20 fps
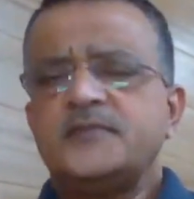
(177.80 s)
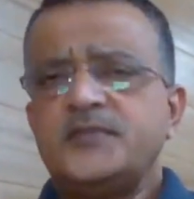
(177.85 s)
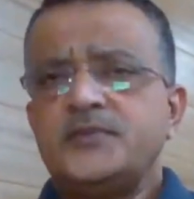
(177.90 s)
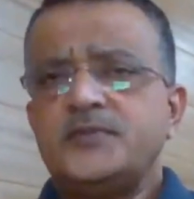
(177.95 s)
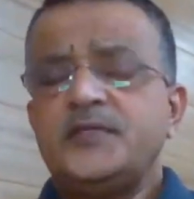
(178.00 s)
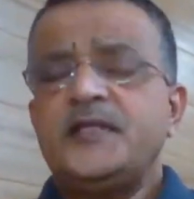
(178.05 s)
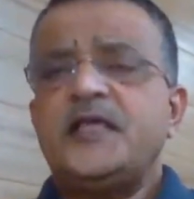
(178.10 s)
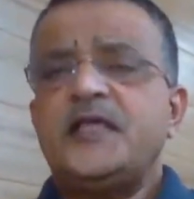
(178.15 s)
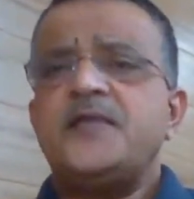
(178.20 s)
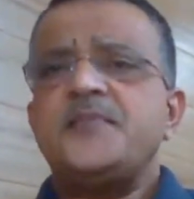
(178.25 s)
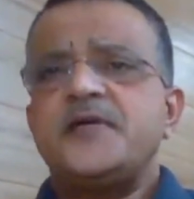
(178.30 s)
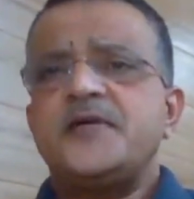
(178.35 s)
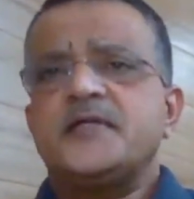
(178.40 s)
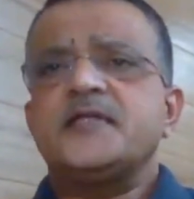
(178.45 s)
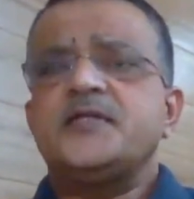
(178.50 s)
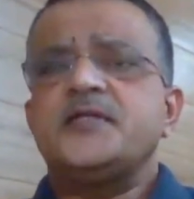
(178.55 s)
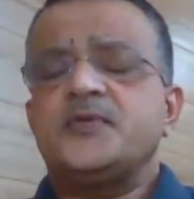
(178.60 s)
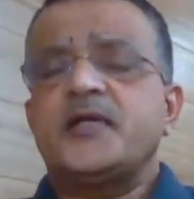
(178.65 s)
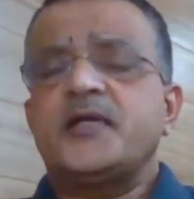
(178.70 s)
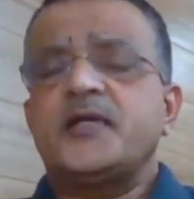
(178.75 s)
You name it
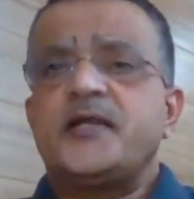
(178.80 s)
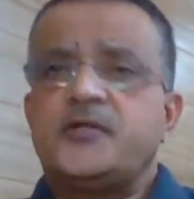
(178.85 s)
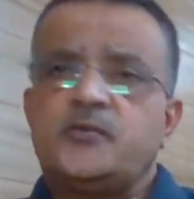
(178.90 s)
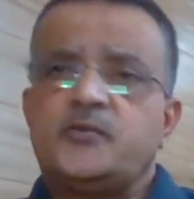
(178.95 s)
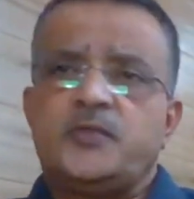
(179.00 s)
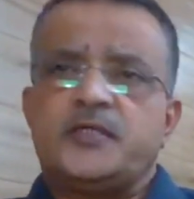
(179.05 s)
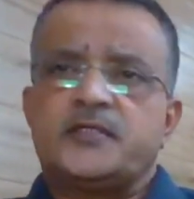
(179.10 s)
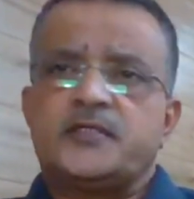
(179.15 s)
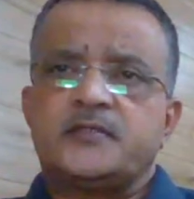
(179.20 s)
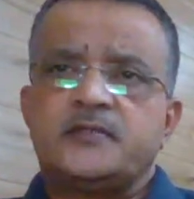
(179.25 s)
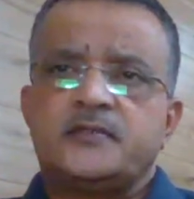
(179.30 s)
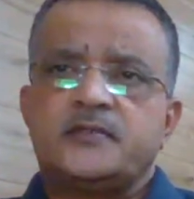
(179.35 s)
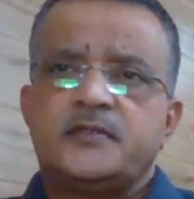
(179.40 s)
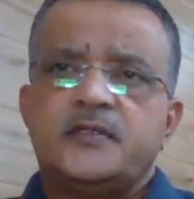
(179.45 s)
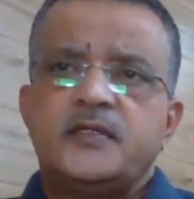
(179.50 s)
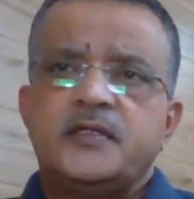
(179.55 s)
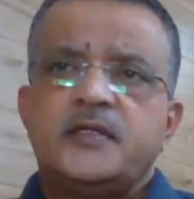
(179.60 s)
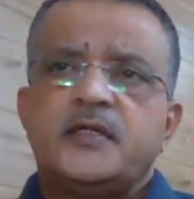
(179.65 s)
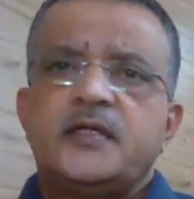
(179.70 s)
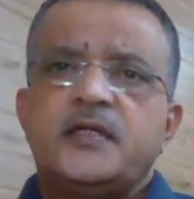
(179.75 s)
and you can do it.
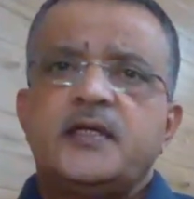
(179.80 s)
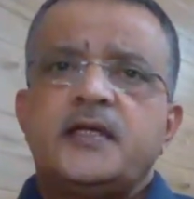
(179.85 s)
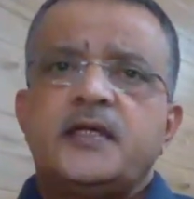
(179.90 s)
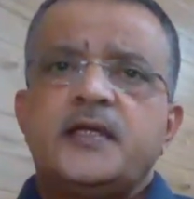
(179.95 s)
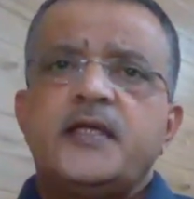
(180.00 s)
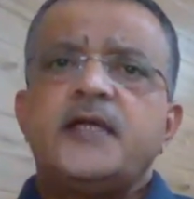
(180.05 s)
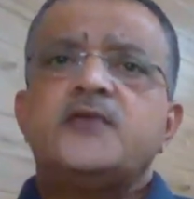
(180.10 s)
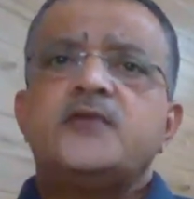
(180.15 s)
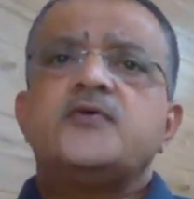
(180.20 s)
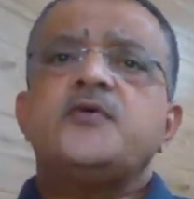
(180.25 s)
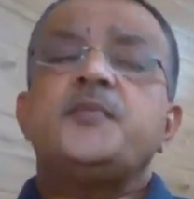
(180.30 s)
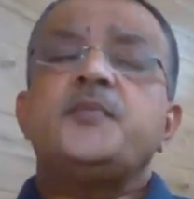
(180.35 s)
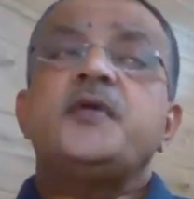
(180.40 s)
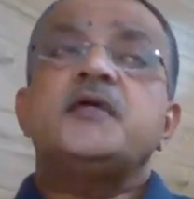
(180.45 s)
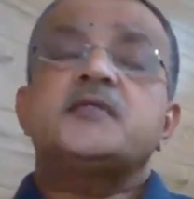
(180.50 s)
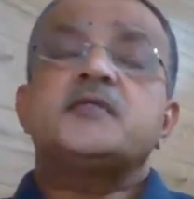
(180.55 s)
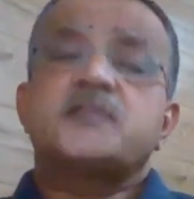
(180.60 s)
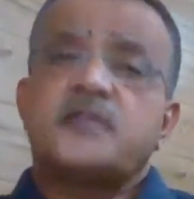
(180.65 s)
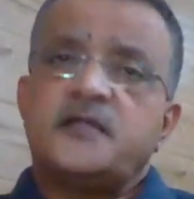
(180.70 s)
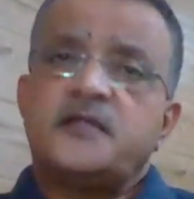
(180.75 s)
It could
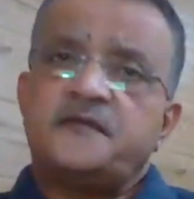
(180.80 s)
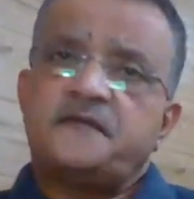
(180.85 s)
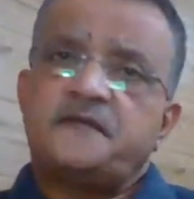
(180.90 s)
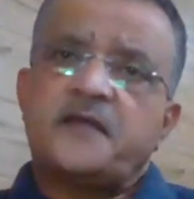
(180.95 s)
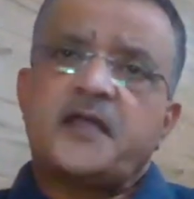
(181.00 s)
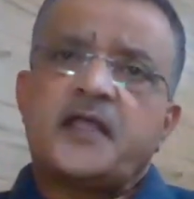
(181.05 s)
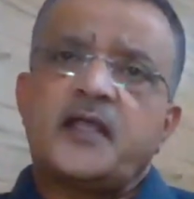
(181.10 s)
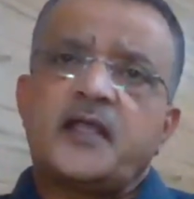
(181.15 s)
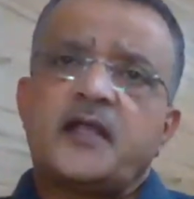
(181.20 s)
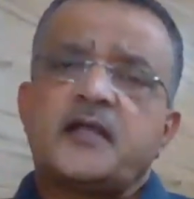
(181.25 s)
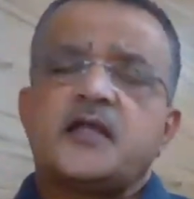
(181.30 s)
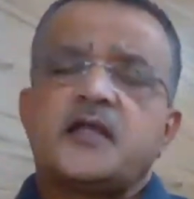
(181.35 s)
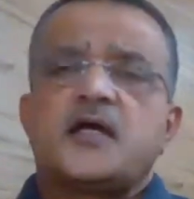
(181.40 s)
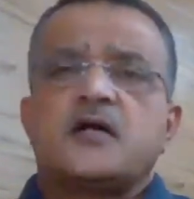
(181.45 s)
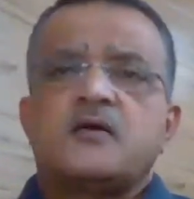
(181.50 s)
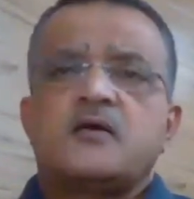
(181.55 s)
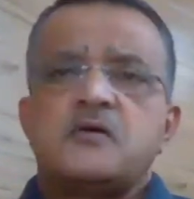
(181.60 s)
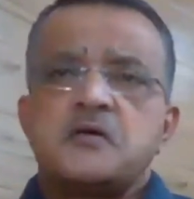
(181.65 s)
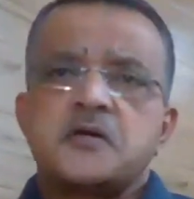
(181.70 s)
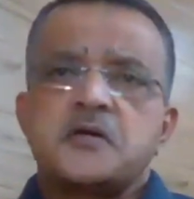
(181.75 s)
be a certificate,
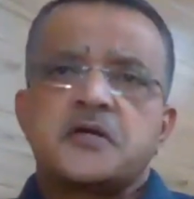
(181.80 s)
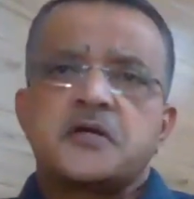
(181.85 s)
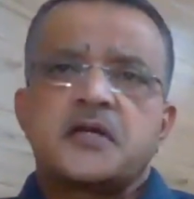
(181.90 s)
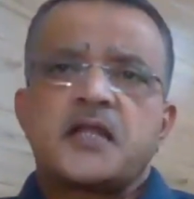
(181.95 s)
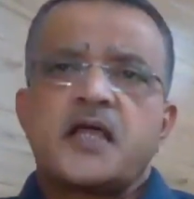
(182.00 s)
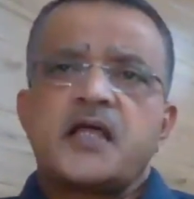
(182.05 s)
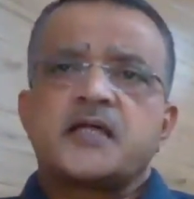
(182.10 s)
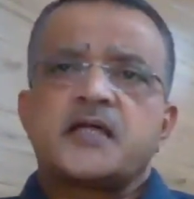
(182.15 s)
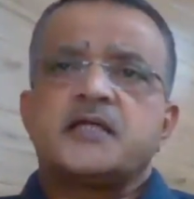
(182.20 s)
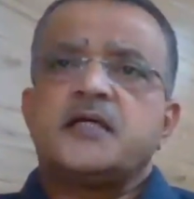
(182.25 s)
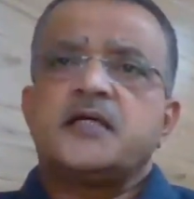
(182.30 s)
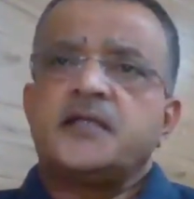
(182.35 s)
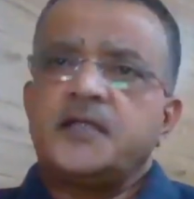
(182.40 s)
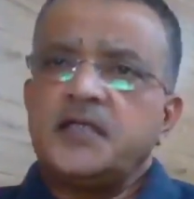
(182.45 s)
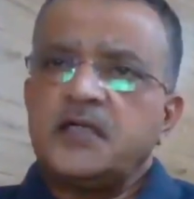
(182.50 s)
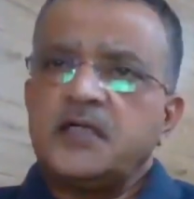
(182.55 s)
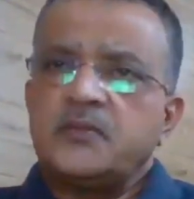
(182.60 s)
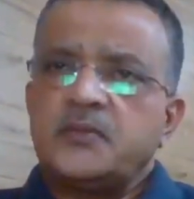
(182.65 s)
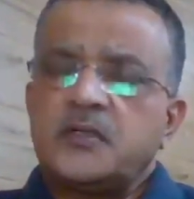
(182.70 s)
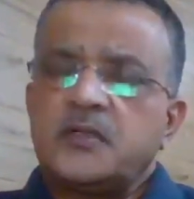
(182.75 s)
a contract, a
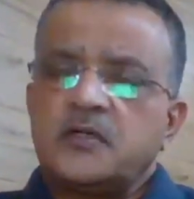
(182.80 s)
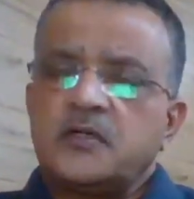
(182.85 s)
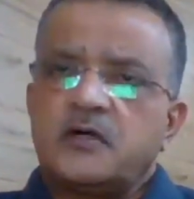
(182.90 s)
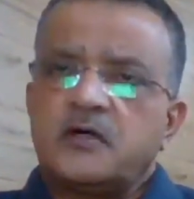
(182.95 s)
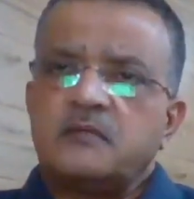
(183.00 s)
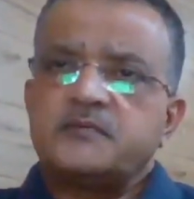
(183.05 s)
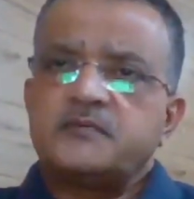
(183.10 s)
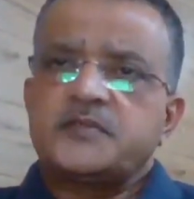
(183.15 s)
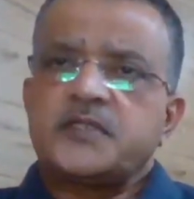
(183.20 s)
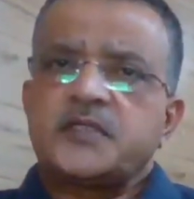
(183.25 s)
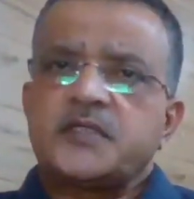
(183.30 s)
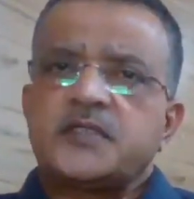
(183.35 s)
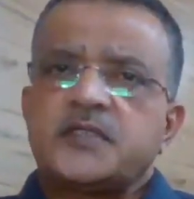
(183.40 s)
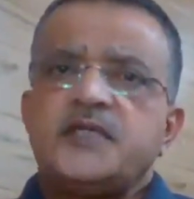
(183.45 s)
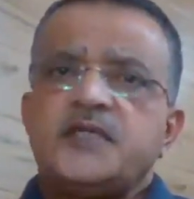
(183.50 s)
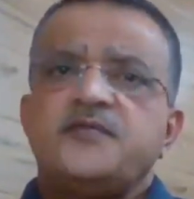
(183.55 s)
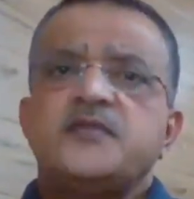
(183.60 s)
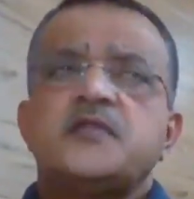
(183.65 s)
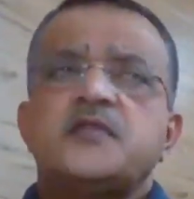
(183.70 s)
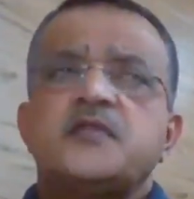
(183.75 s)
real world object,
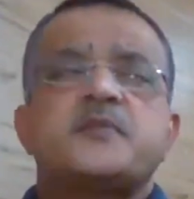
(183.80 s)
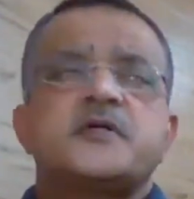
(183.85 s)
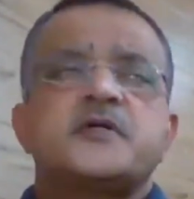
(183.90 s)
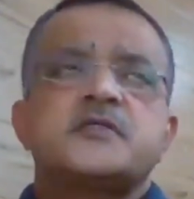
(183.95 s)
even the